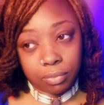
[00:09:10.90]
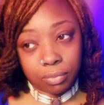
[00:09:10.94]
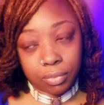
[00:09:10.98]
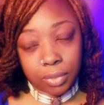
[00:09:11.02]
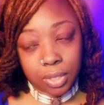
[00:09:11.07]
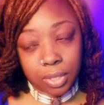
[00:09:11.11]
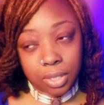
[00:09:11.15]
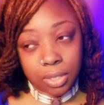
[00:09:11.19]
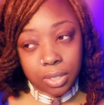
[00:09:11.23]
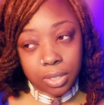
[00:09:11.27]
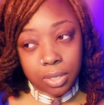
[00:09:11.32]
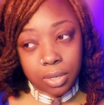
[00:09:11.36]

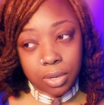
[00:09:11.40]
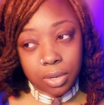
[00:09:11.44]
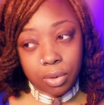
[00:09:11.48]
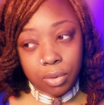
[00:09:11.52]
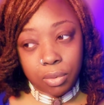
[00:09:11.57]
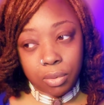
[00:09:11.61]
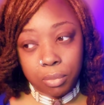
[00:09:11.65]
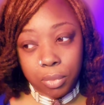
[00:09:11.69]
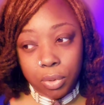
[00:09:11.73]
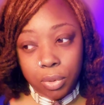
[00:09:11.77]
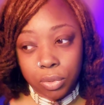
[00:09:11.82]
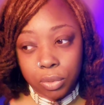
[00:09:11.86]
this can go
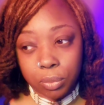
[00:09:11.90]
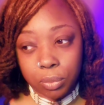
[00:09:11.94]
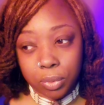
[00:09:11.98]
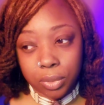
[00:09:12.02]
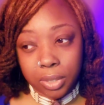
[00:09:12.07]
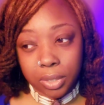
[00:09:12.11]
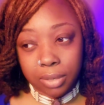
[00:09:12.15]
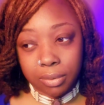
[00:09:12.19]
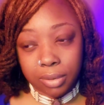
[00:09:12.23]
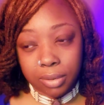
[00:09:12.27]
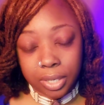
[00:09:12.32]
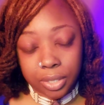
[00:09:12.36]
in multiple
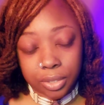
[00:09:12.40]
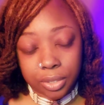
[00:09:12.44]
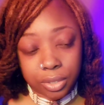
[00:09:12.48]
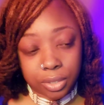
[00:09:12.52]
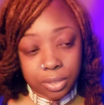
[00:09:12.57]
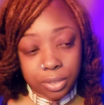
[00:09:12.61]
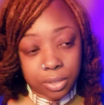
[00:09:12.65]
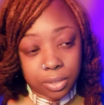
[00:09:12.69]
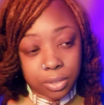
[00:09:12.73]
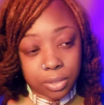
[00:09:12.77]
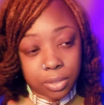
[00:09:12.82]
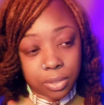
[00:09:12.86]

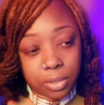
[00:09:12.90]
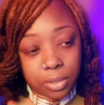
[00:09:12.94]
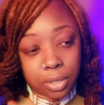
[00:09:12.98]
directions.